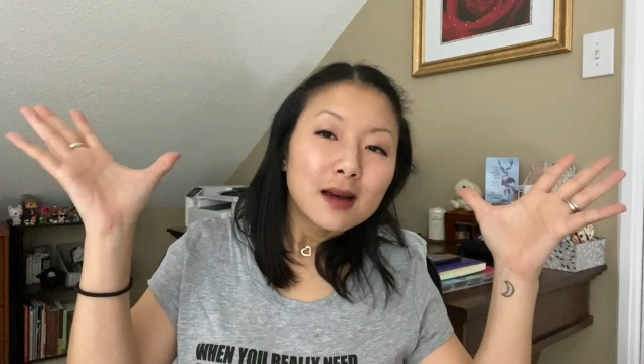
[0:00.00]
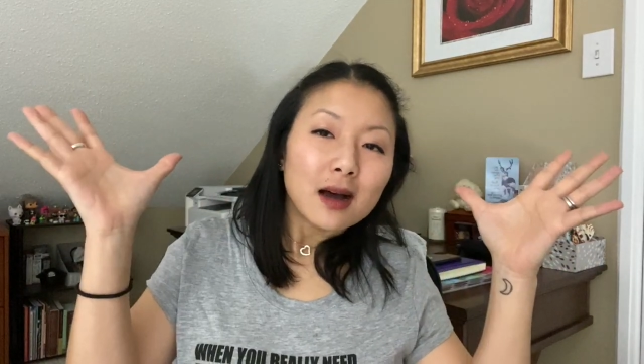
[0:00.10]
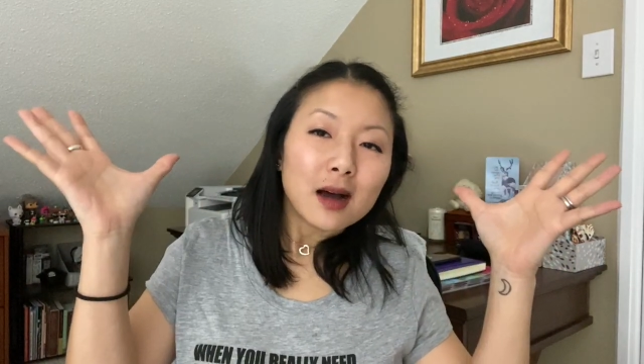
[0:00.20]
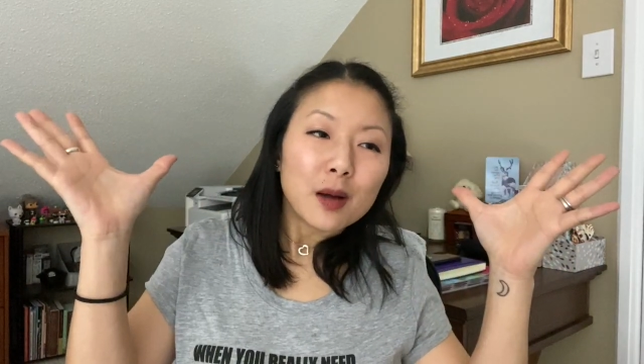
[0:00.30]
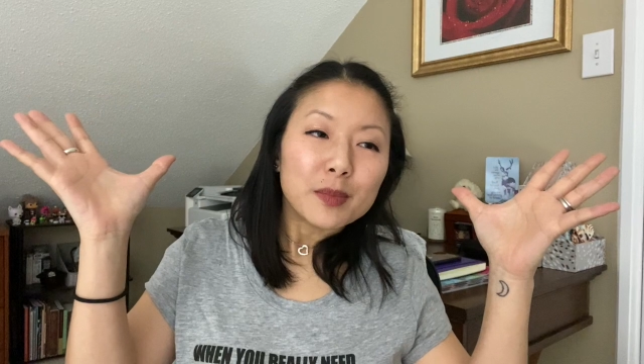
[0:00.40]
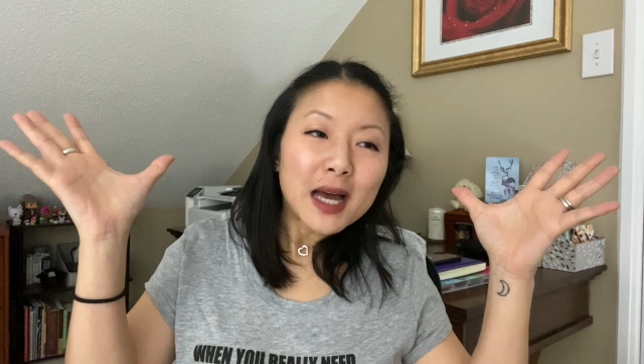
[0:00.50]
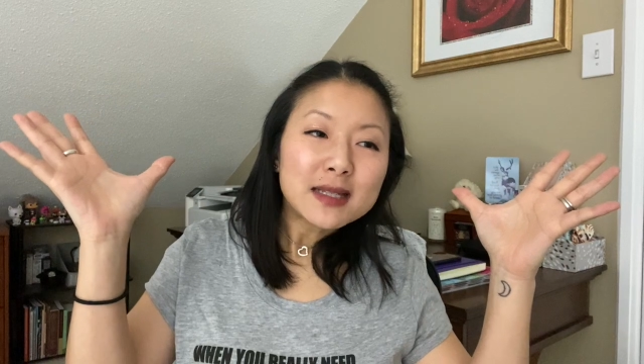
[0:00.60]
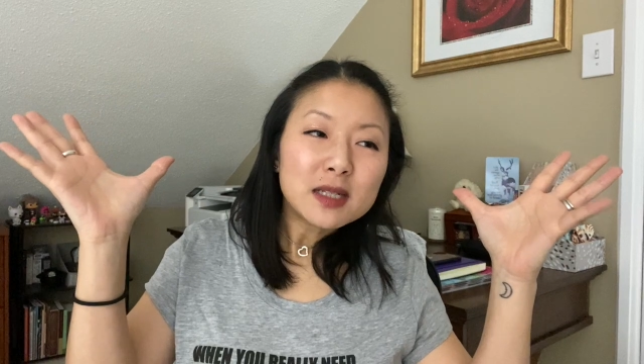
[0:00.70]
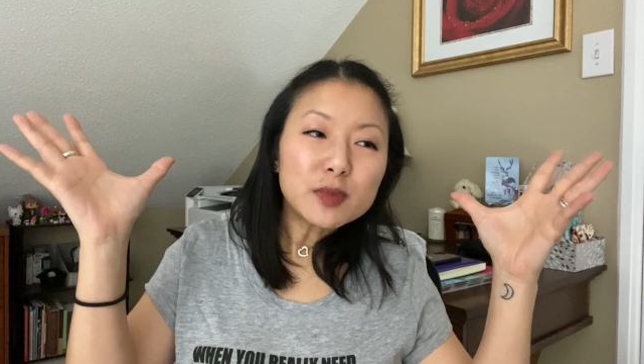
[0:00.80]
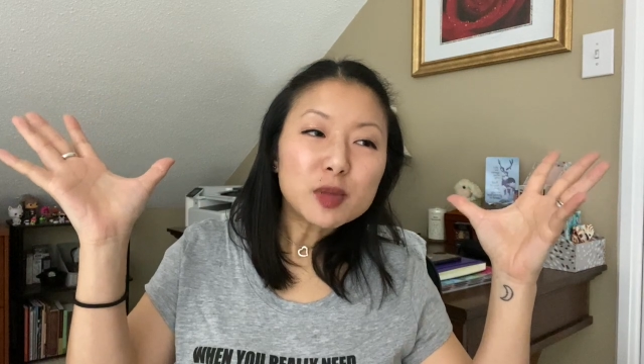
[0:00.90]

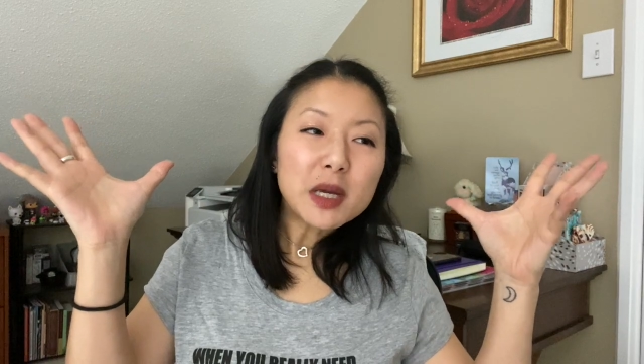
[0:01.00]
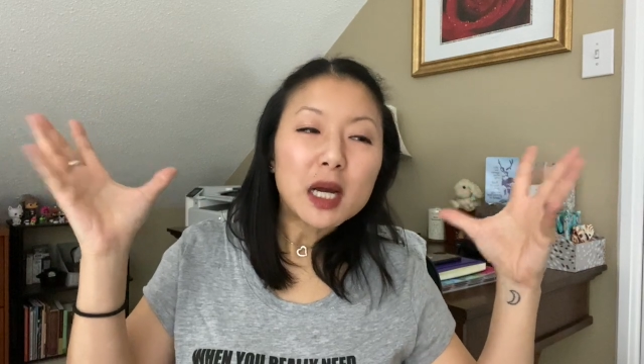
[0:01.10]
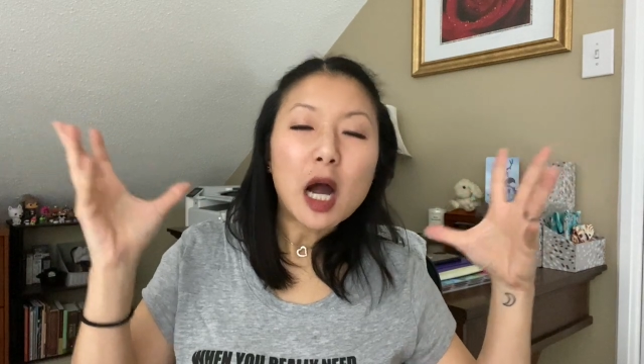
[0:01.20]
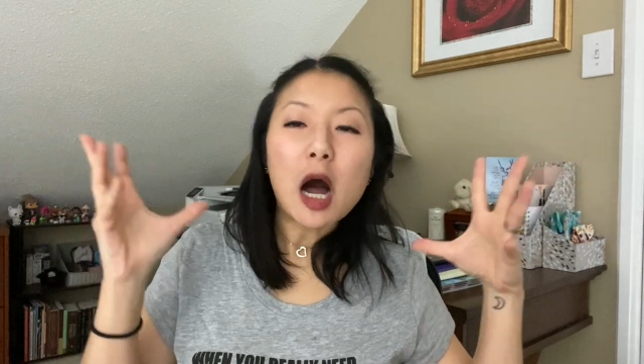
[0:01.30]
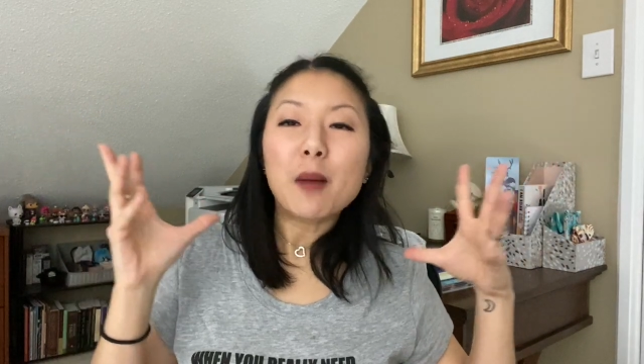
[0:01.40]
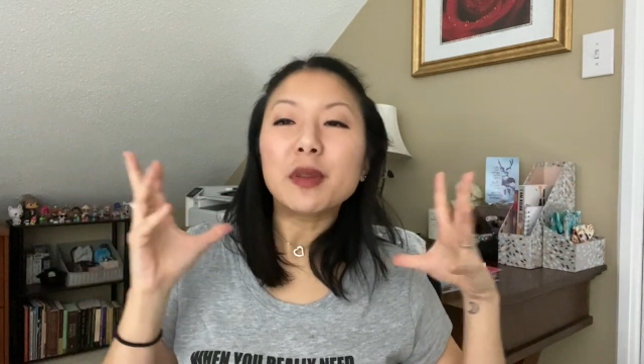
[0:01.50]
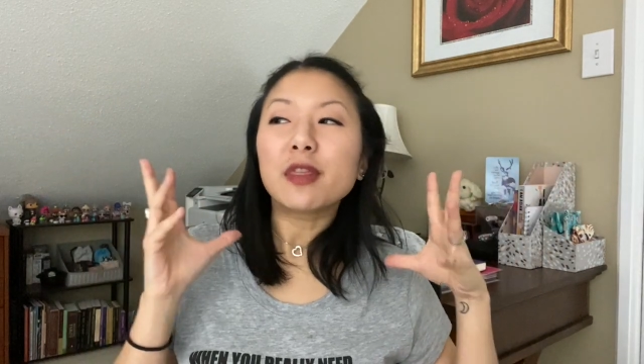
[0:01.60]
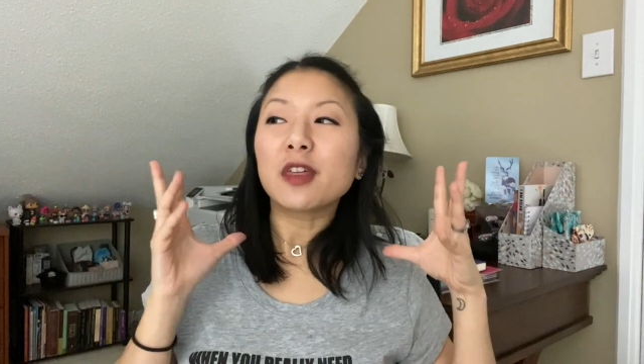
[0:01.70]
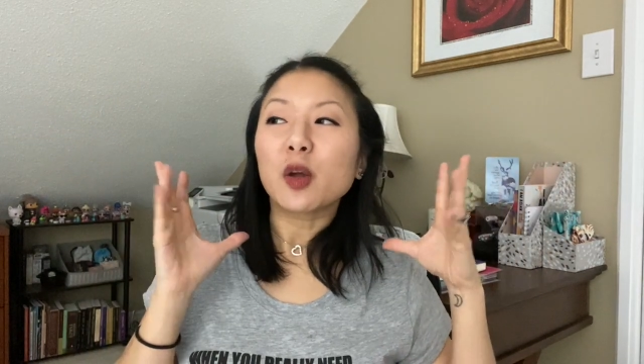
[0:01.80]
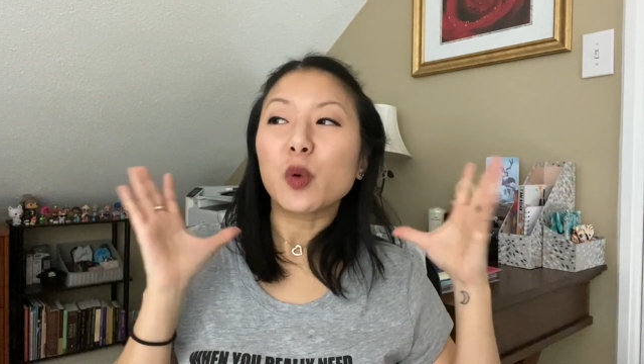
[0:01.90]
that seems to be a common
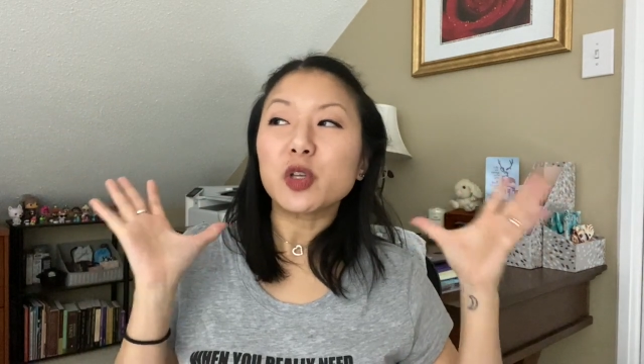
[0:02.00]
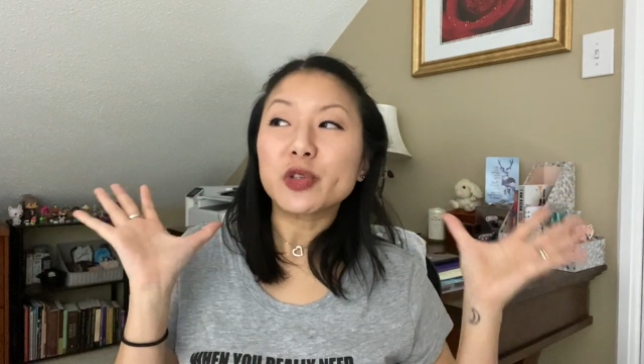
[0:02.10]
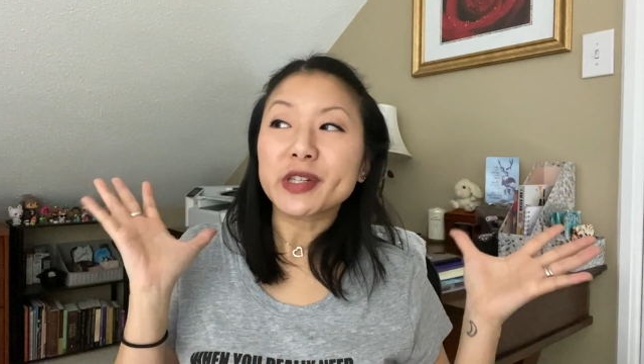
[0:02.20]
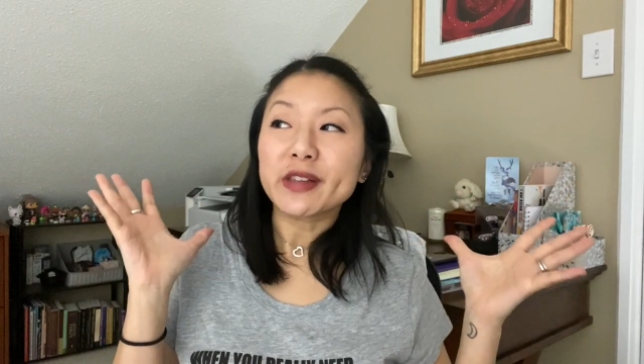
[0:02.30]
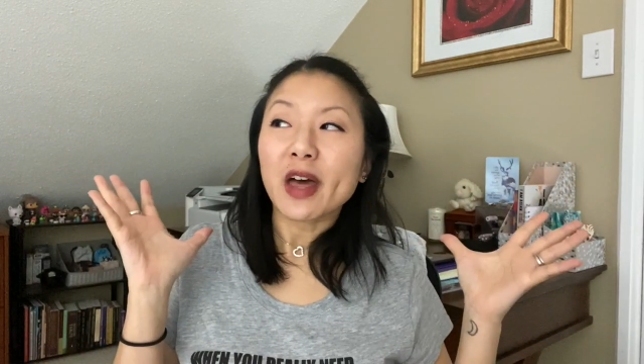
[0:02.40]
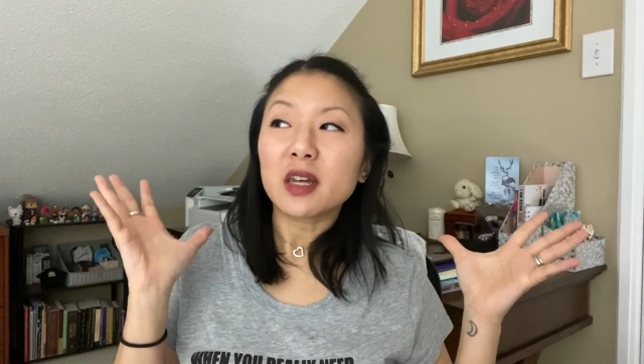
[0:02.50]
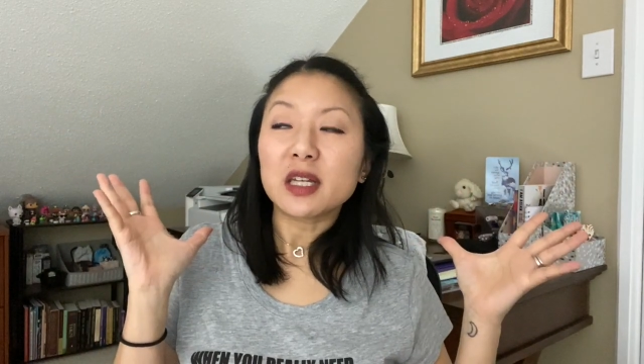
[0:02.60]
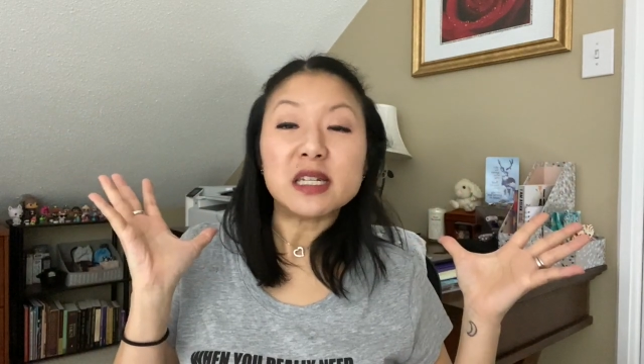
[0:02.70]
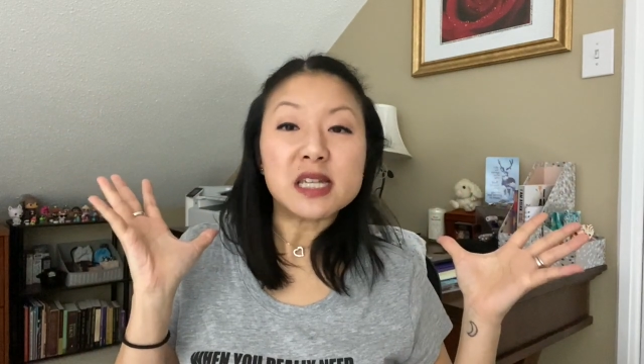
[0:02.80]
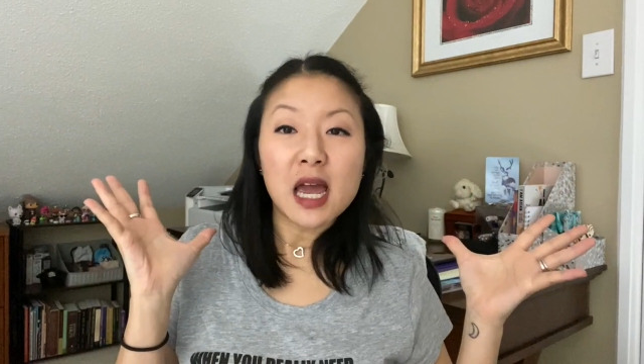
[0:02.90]
thing when you see that
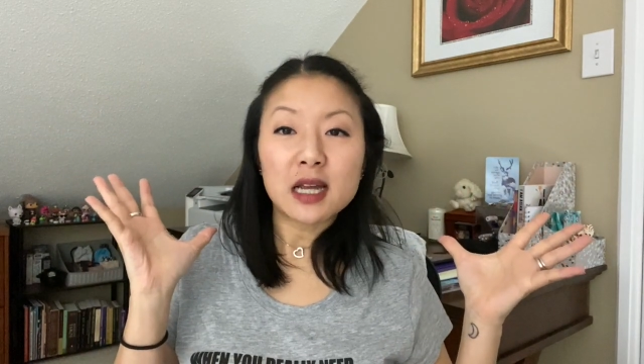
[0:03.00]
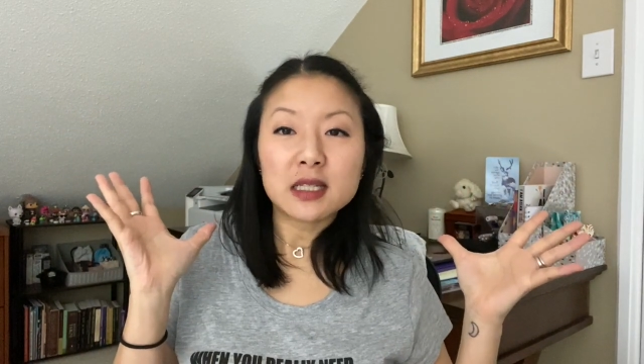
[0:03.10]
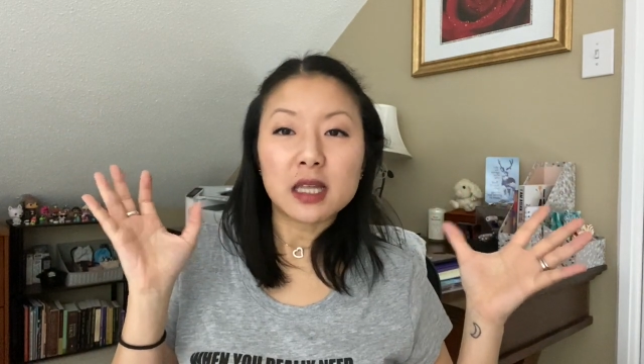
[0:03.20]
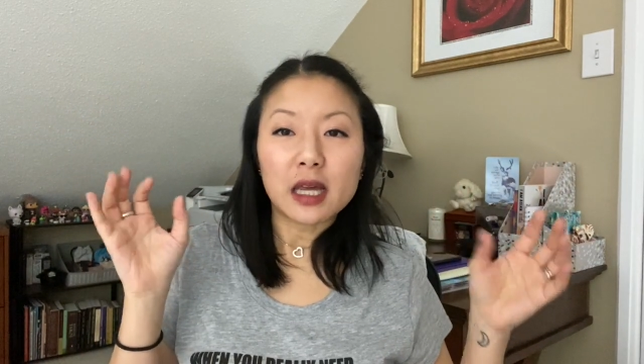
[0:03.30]
in decks.